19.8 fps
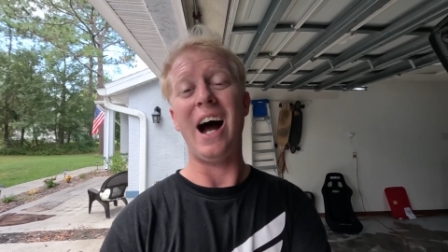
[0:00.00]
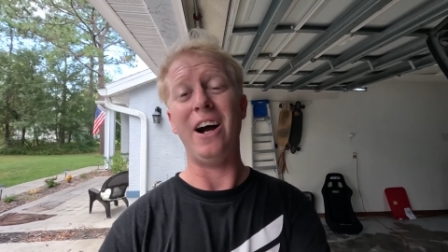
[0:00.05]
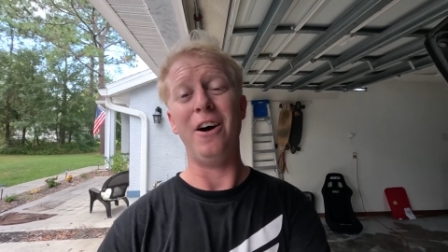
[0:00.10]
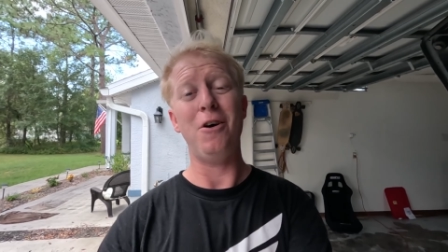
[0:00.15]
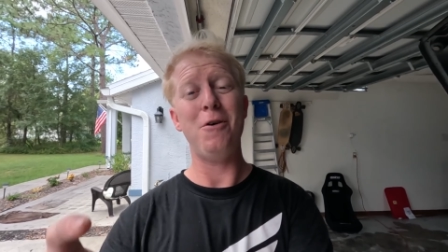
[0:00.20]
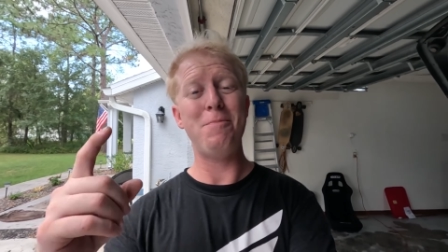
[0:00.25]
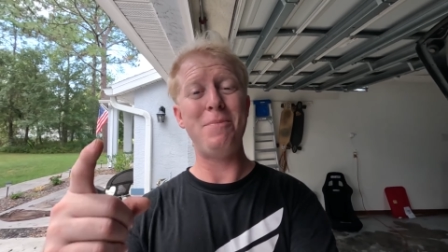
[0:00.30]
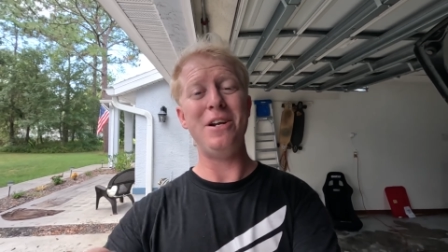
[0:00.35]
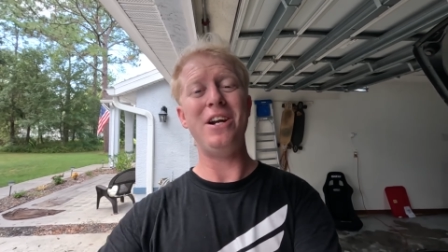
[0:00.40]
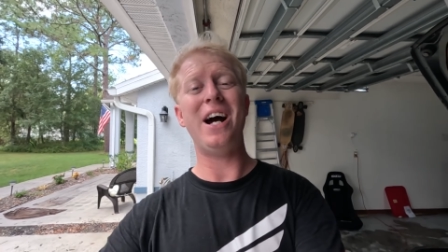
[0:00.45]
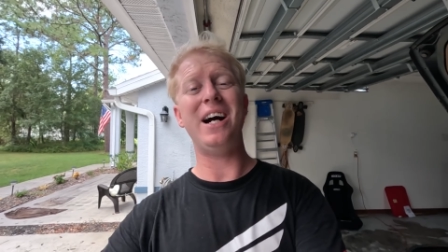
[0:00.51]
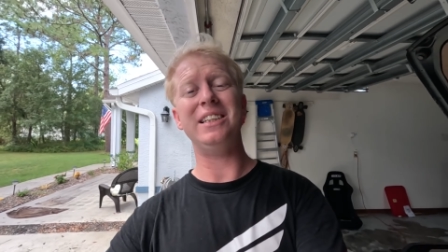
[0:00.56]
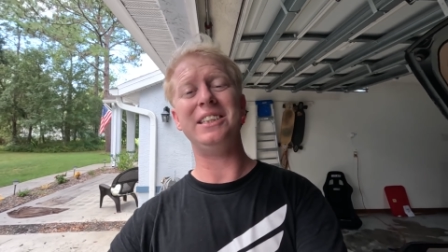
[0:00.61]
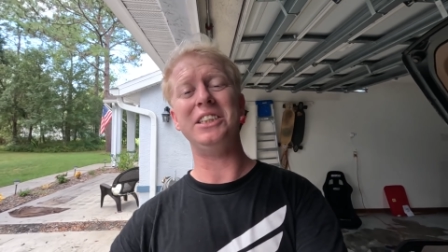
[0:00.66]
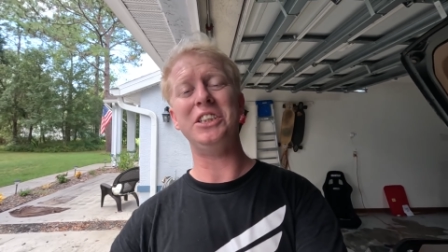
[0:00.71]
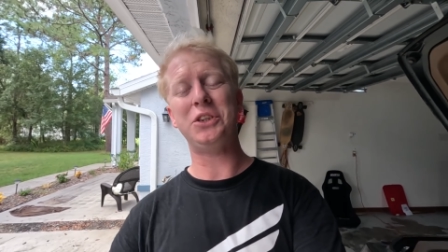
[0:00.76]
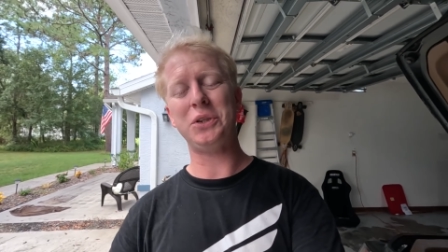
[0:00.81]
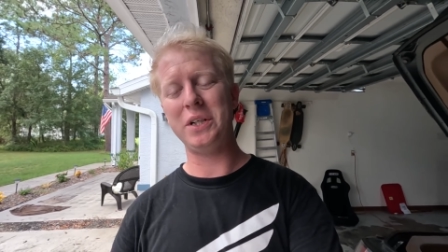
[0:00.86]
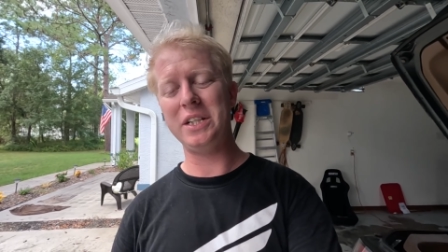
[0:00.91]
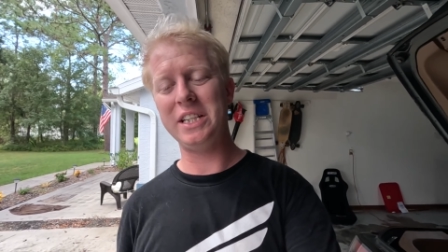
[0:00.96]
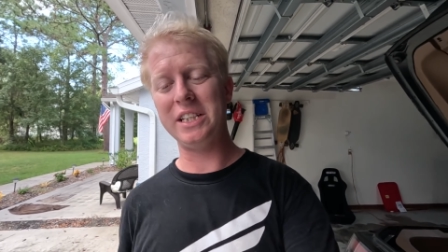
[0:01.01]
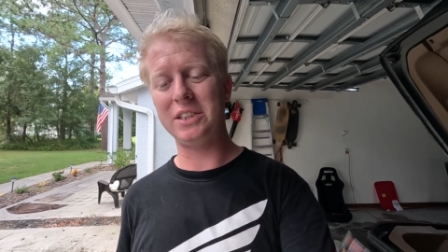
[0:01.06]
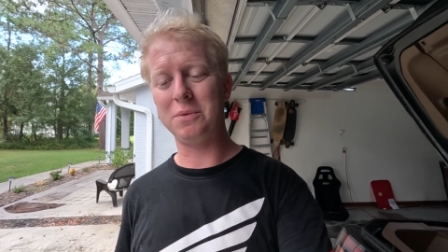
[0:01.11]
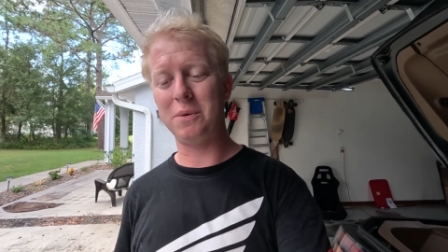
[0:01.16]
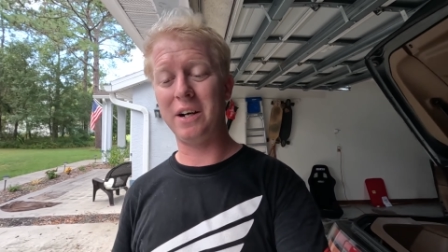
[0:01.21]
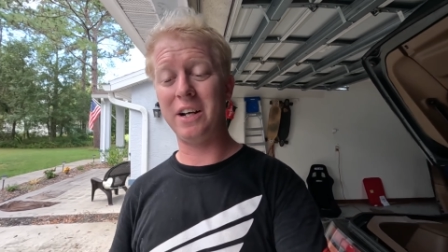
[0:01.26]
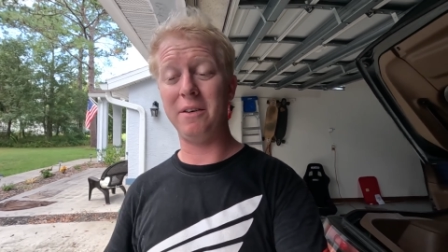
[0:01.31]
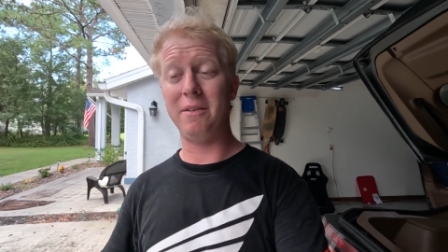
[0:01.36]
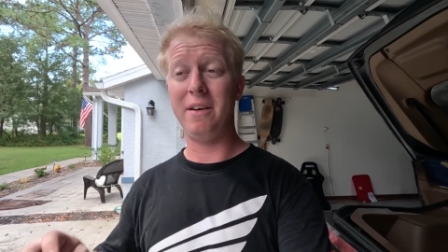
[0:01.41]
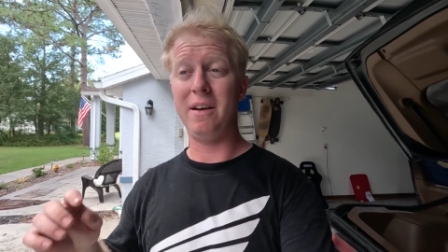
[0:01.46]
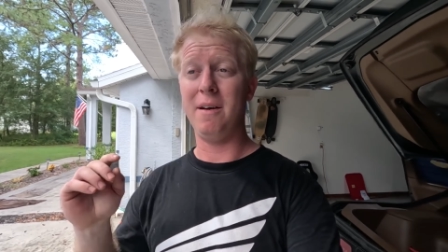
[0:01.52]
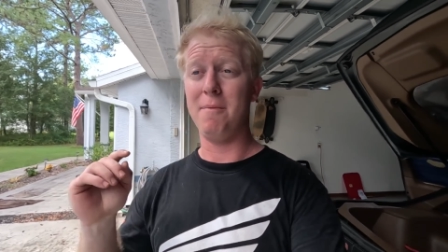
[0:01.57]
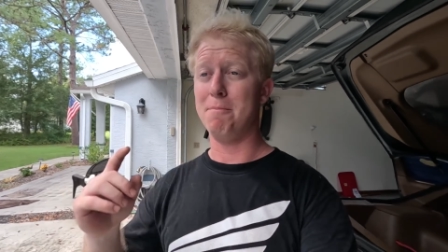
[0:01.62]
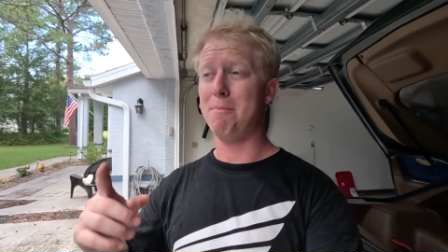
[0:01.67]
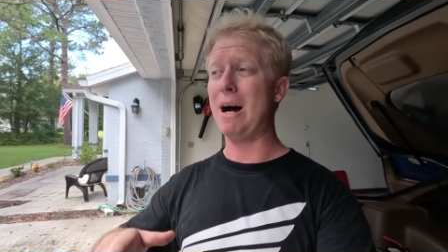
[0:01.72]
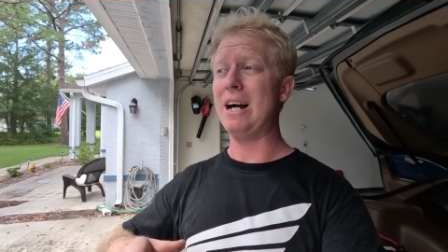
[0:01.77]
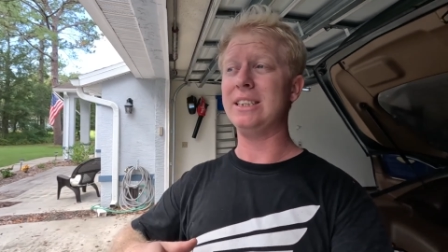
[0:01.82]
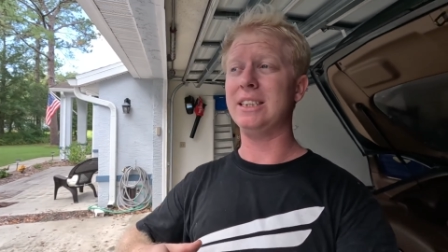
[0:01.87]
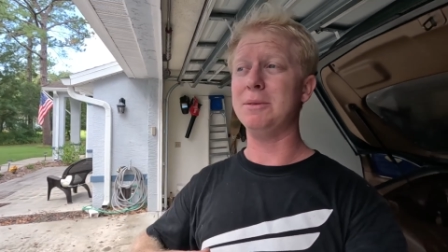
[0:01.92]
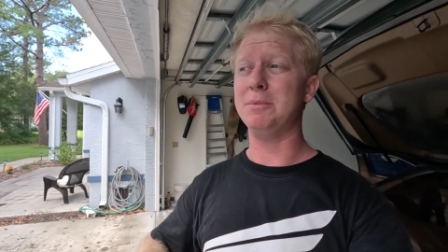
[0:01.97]
I hope you guys enjoyed this one,
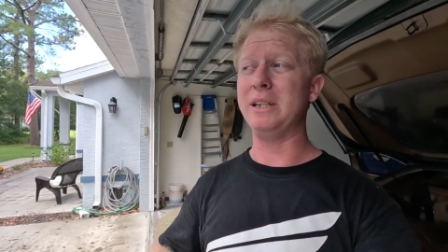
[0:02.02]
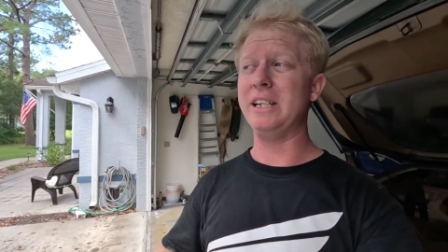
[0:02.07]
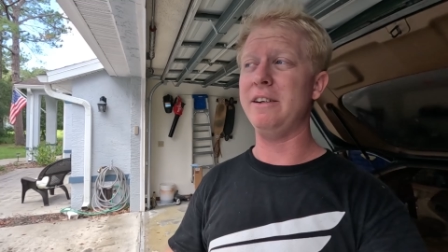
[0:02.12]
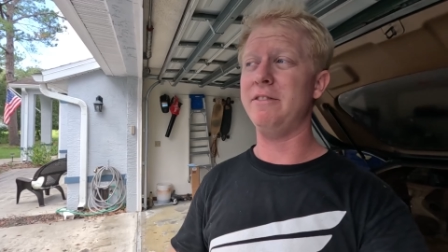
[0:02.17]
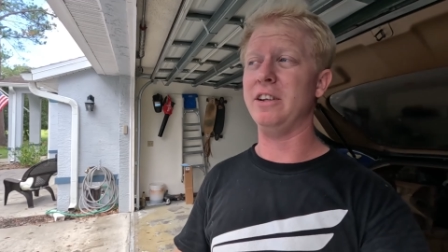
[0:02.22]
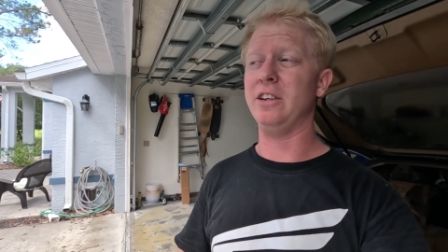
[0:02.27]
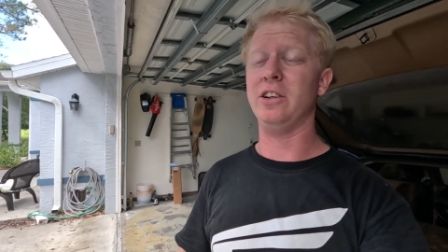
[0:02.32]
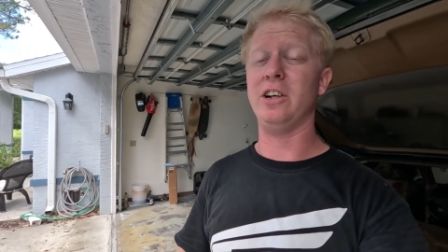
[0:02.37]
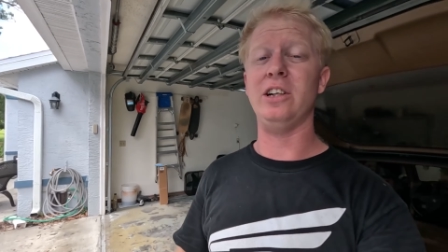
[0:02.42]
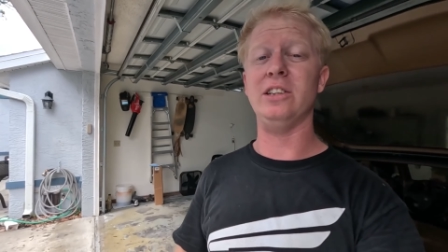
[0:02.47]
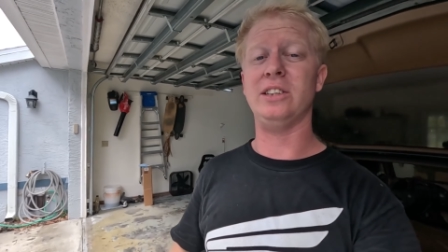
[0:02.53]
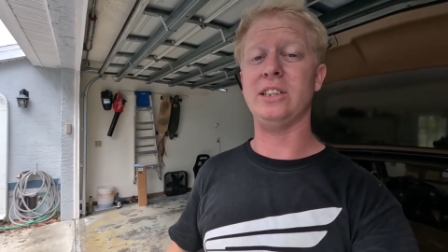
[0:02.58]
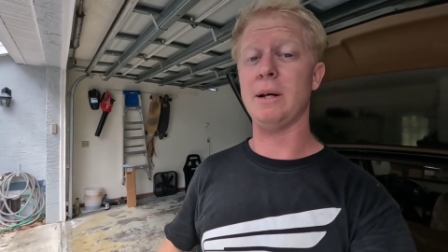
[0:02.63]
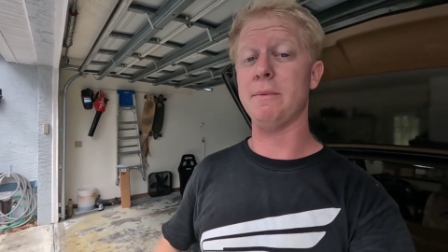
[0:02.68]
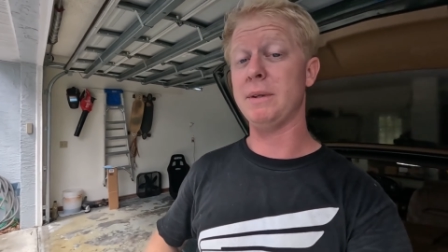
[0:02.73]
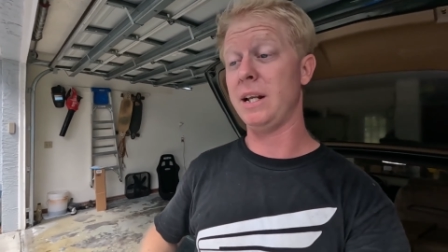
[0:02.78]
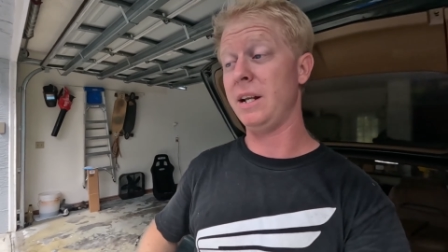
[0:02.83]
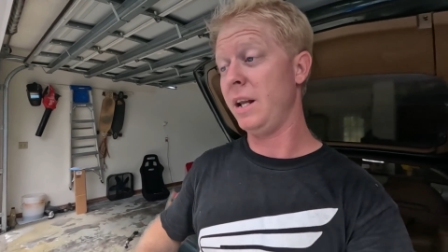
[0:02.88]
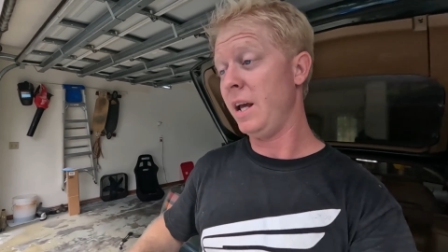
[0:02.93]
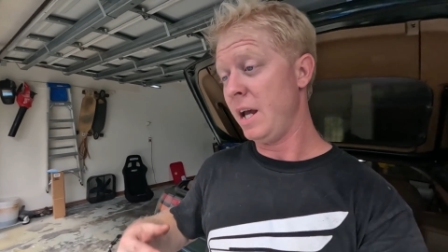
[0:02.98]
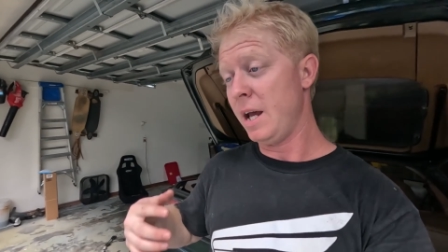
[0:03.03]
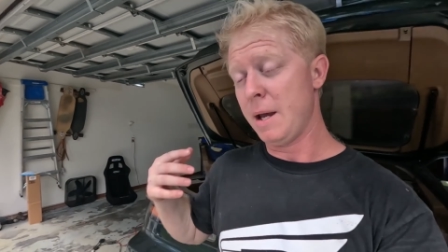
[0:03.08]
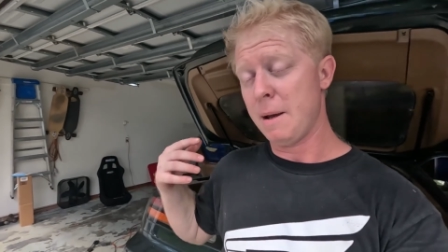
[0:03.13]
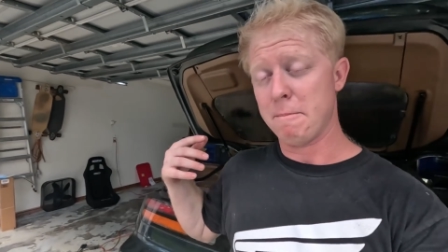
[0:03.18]
possibly even learned something.